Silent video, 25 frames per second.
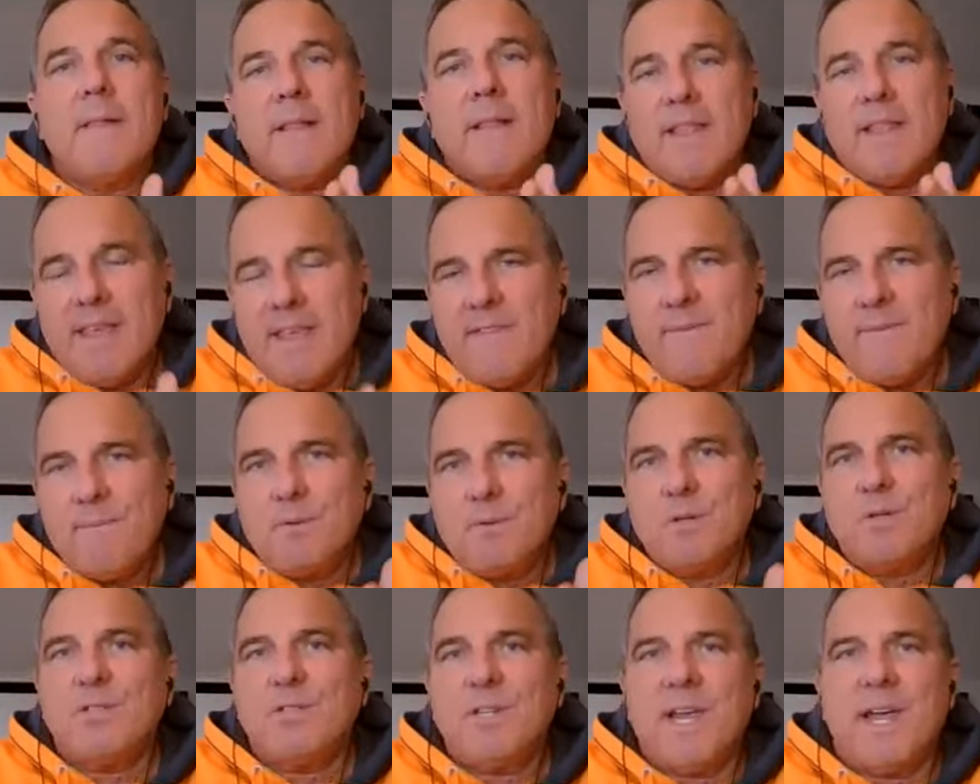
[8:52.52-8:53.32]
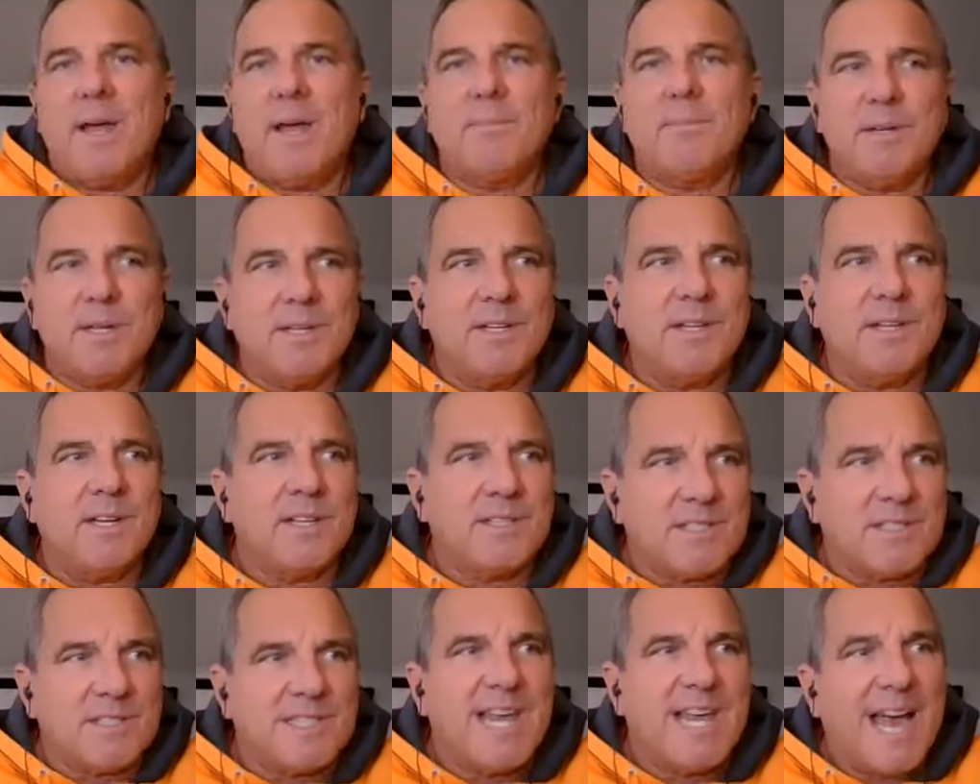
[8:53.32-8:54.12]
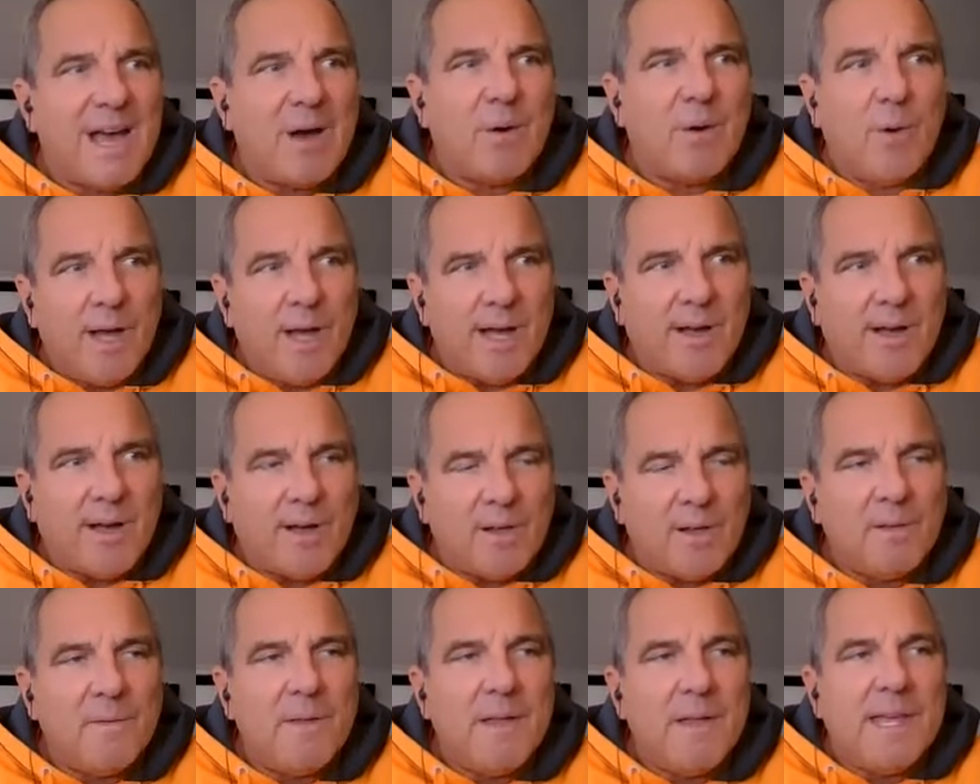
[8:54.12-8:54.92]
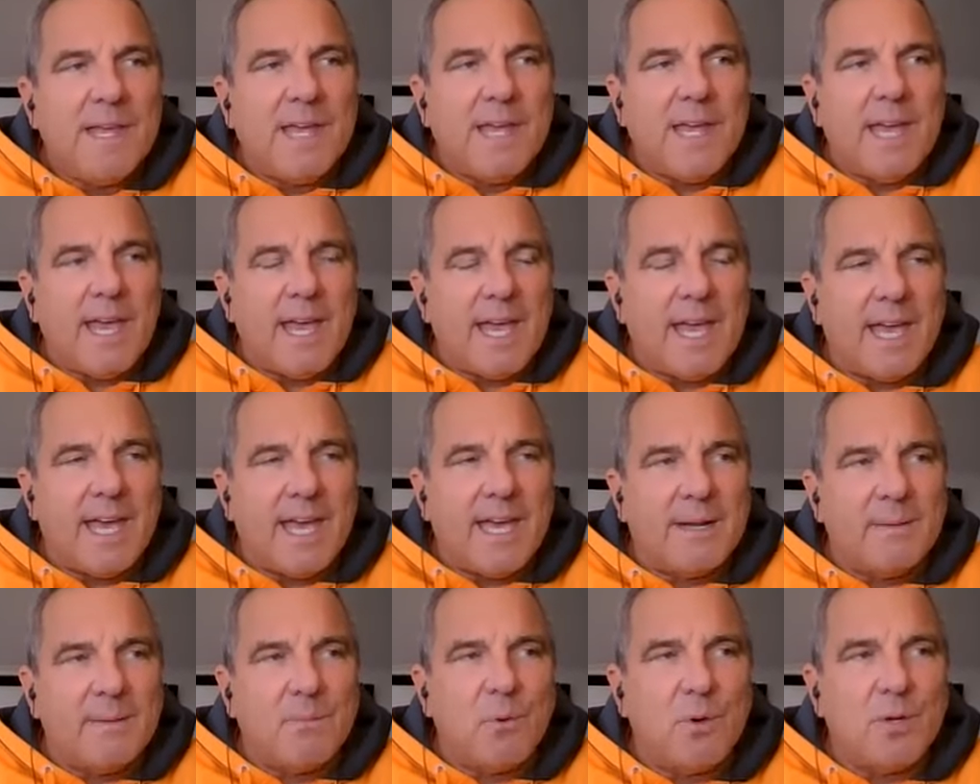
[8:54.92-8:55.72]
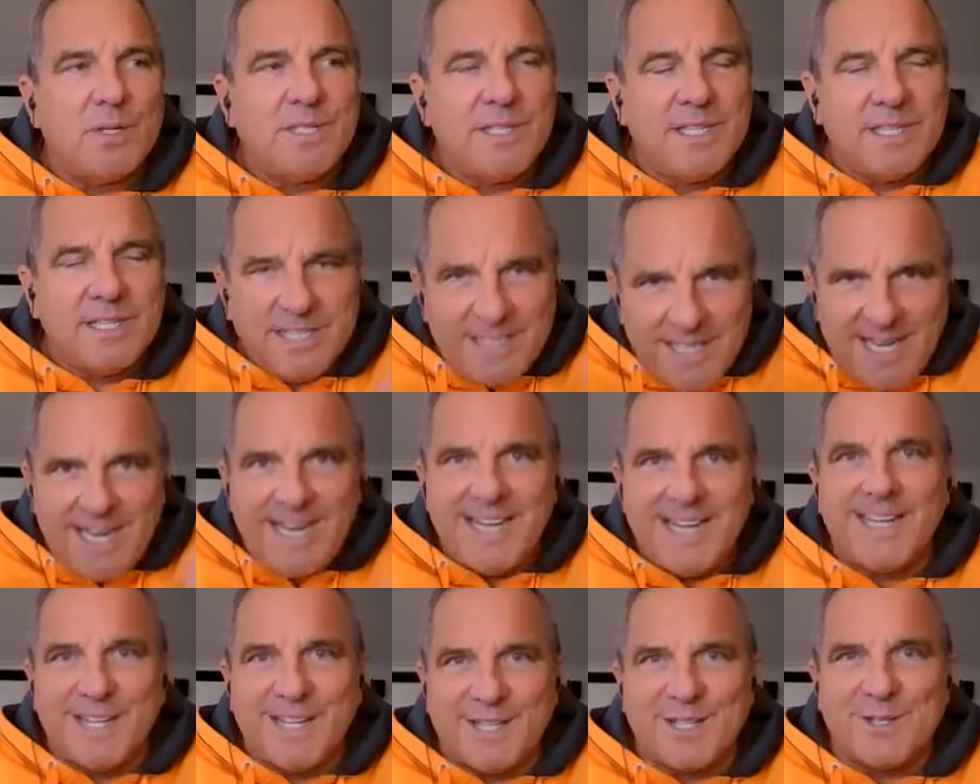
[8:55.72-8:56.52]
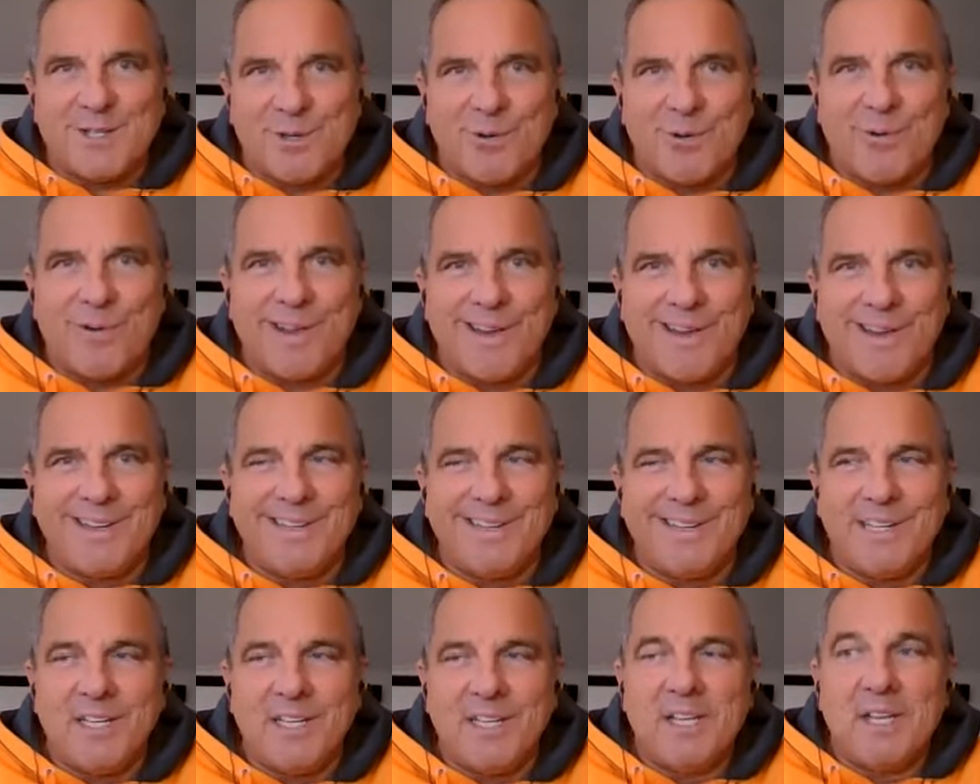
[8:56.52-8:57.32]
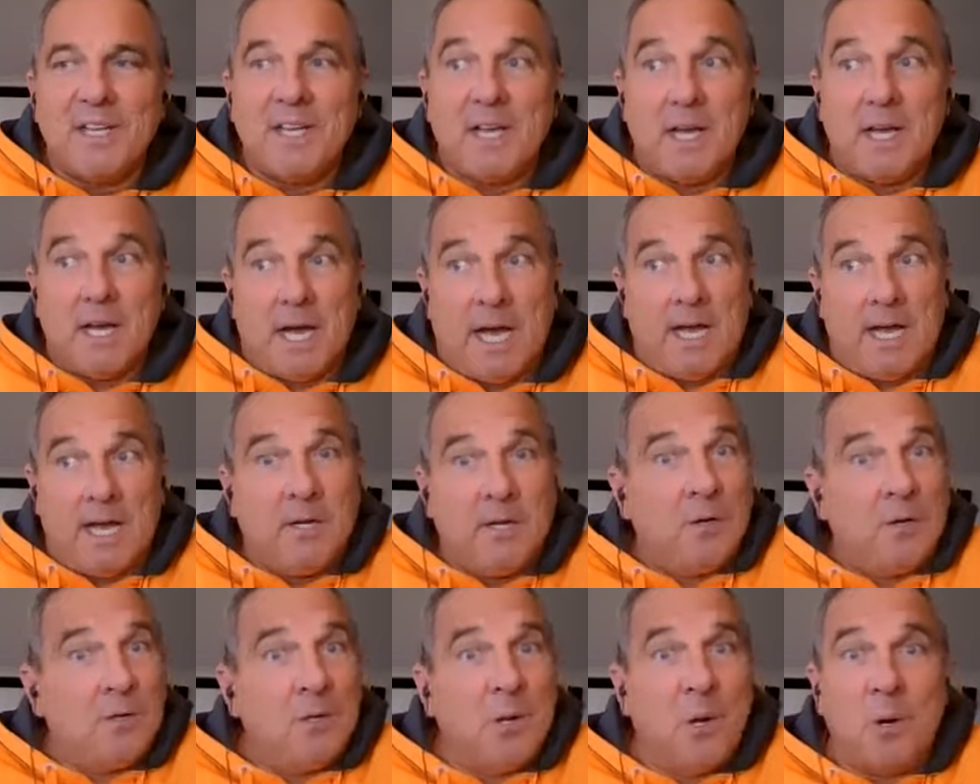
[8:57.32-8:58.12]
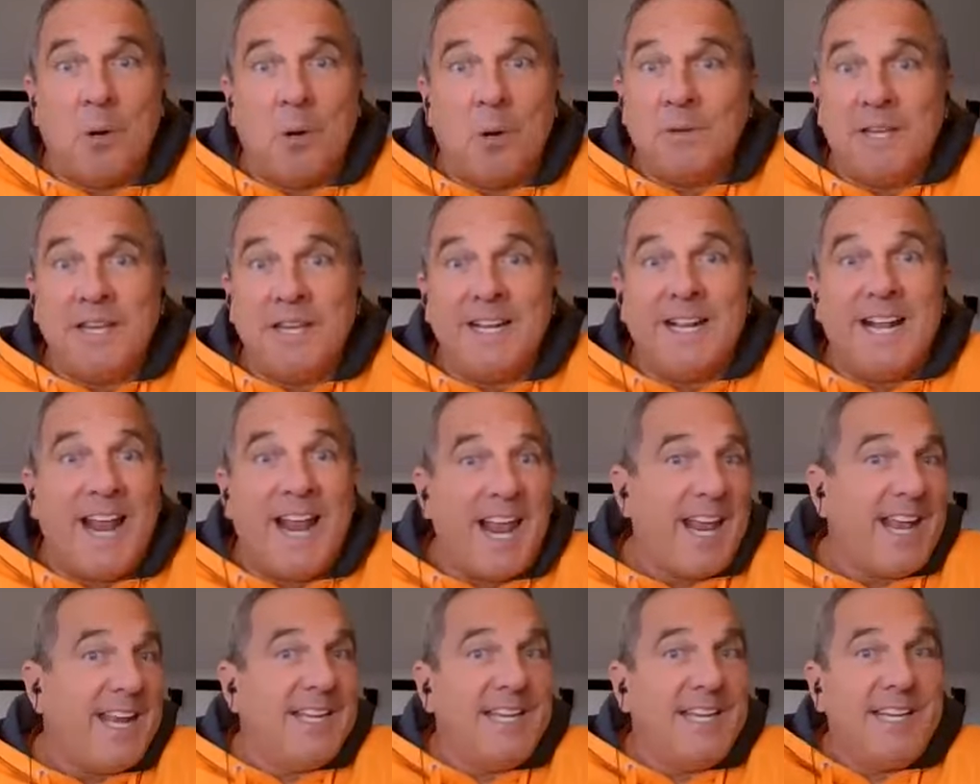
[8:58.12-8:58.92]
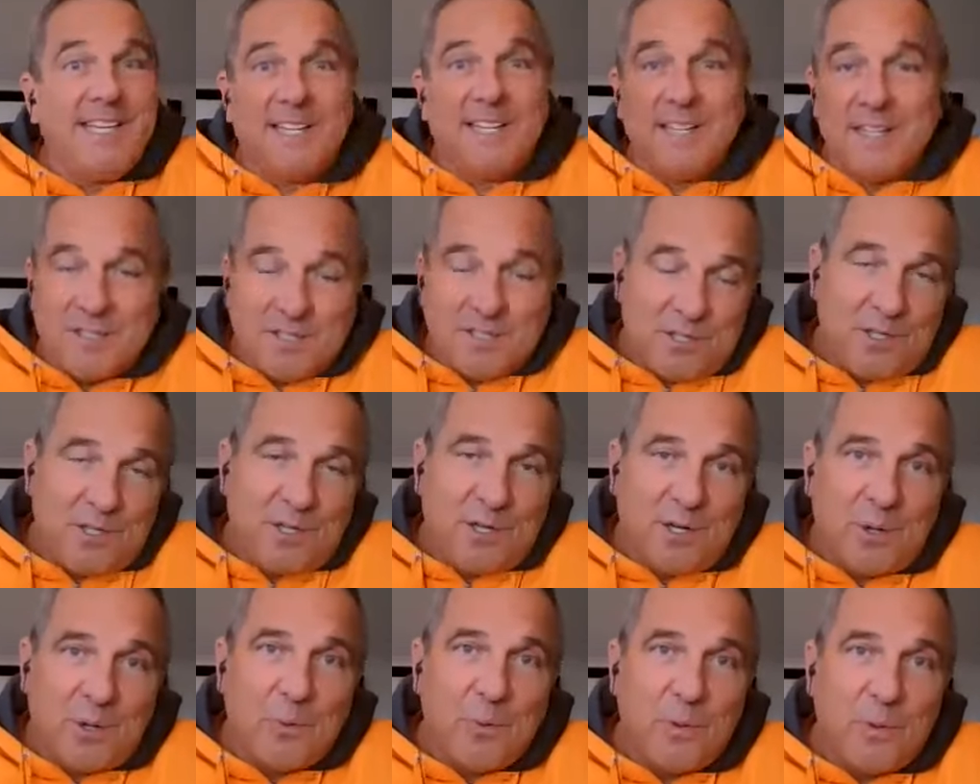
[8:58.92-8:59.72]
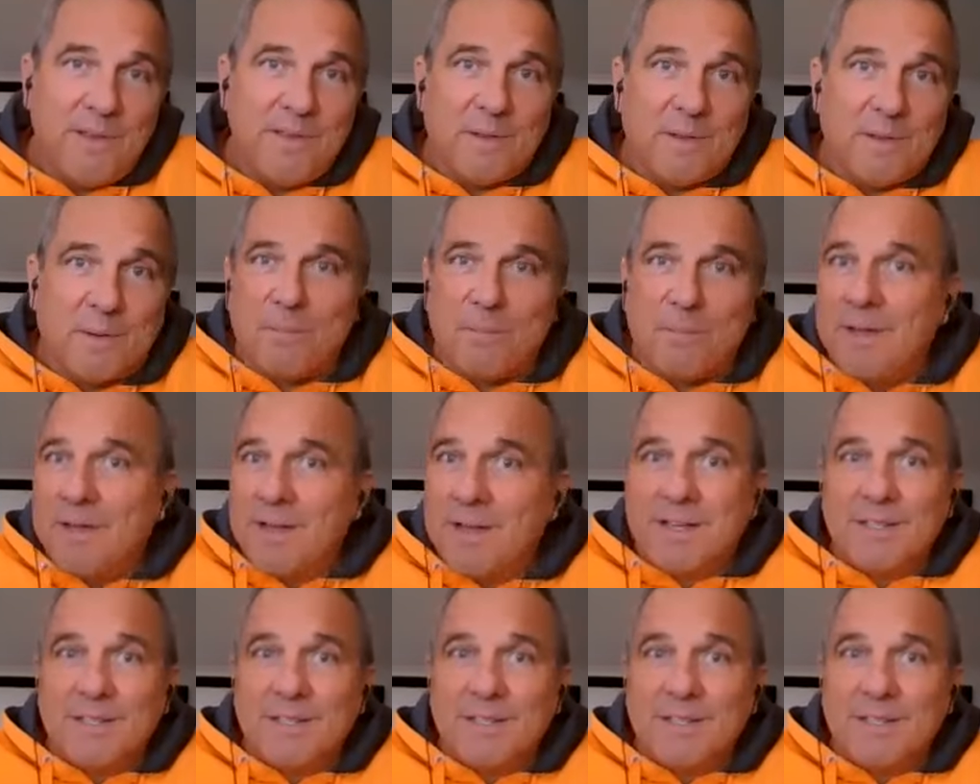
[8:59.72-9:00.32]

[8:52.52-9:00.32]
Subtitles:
If Bush Hamdan does that well and Boise State does great, I don't know that Andy doesn't go with him.